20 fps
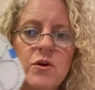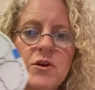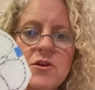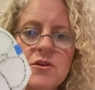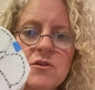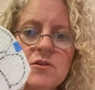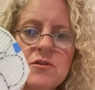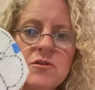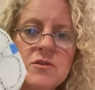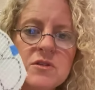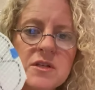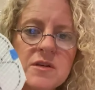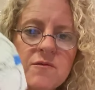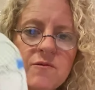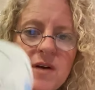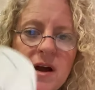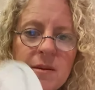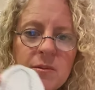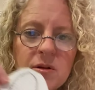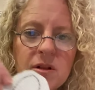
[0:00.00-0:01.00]
you're using
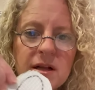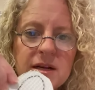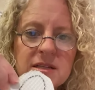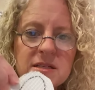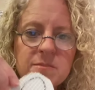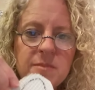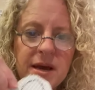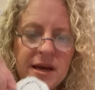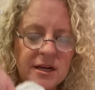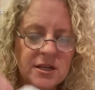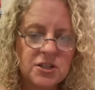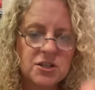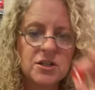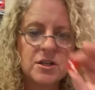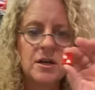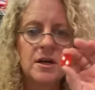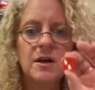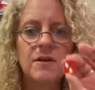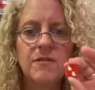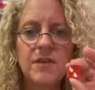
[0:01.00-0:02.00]
fiberglass mesh
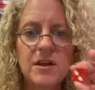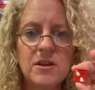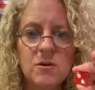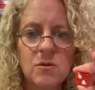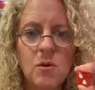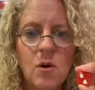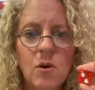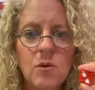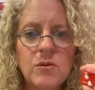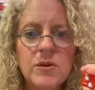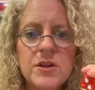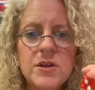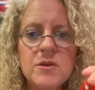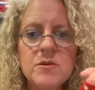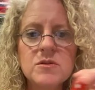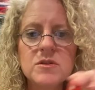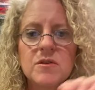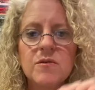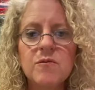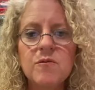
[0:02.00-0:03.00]
that you only
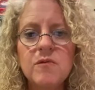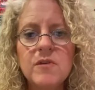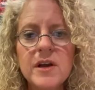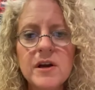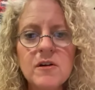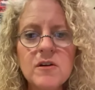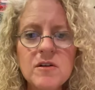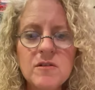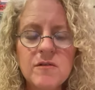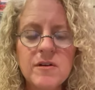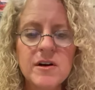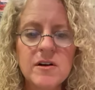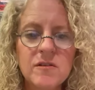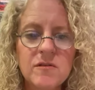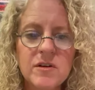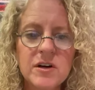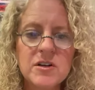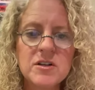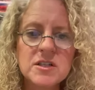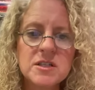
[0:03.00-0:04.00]
use a very, very,
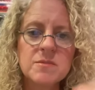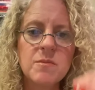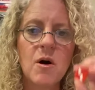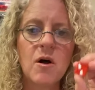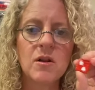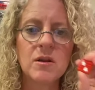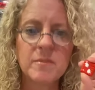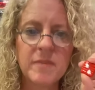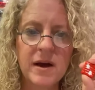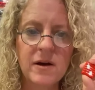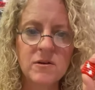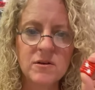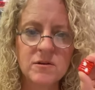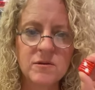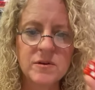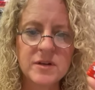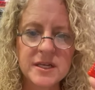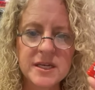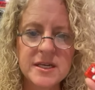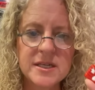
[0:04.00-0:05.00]
very small amount of
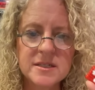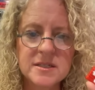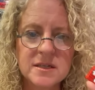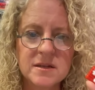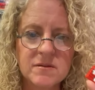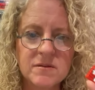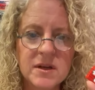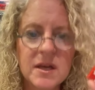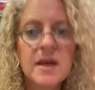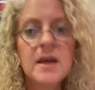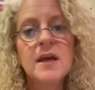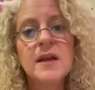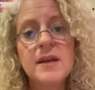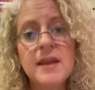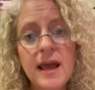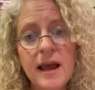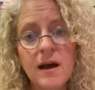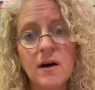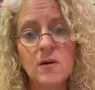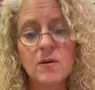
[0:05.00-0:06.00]
adhesive.
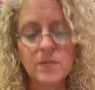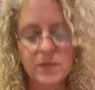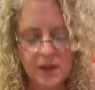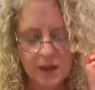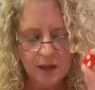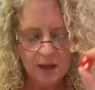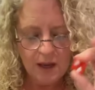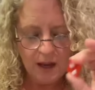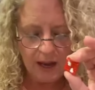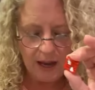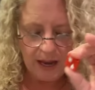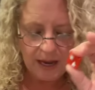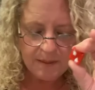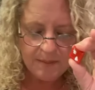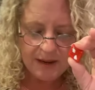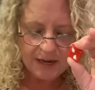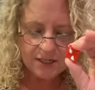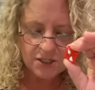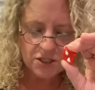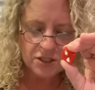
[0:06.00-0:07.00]
Now, I'm
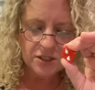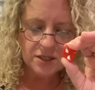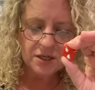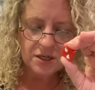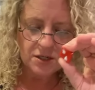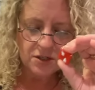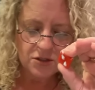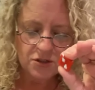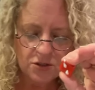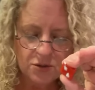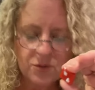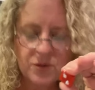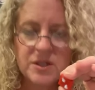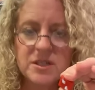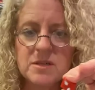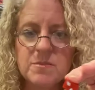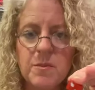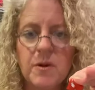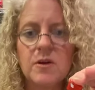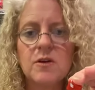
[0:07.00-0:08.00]
actually going to do this
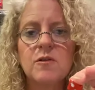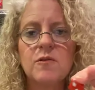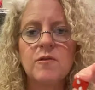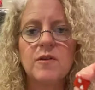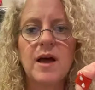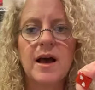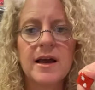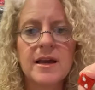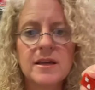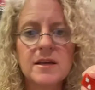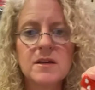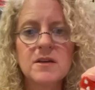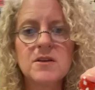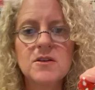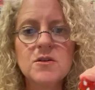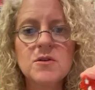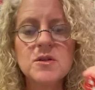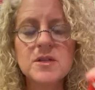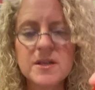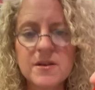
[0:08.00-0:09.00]
butterfly
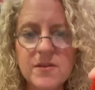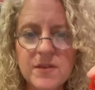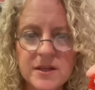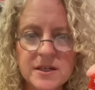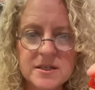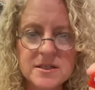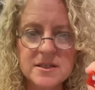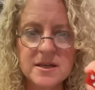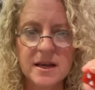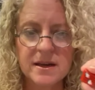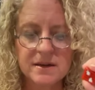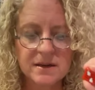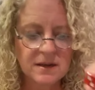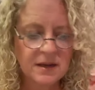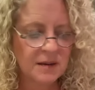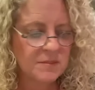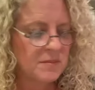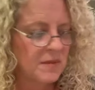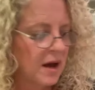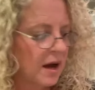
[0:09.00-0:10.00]
using thin set.
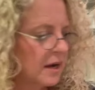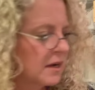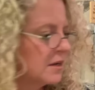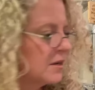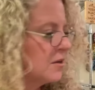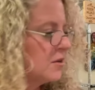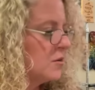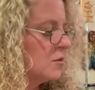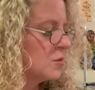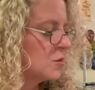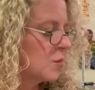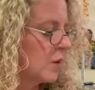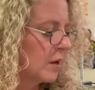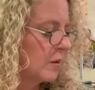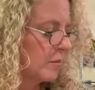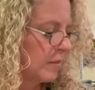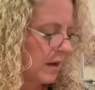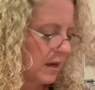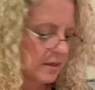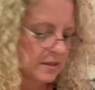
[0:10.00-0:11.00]
I'm not going to use weld
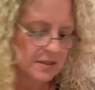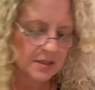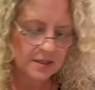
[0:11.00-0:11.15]
bond.